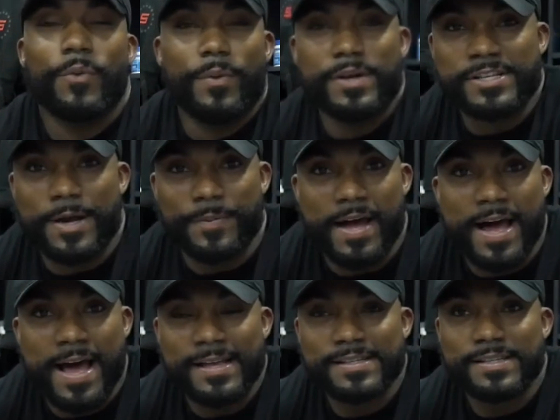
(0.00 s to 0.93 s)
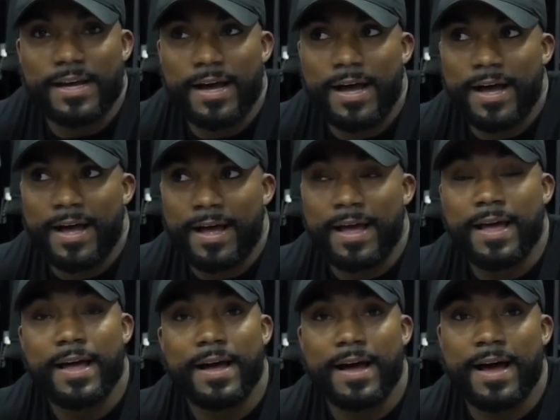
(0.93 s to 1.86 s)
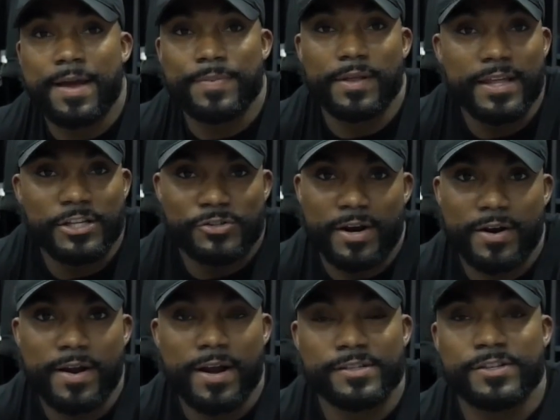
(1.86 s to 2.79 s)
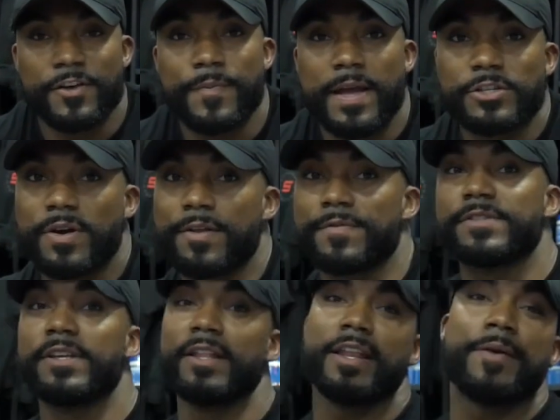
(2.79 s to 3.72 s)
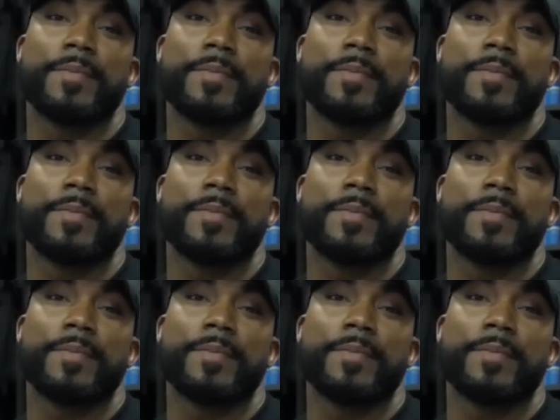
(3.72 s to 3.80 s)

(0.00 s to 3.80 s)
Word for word: What's up, guys? Uh, I am the lead trainer here at Self-Made Training Facility.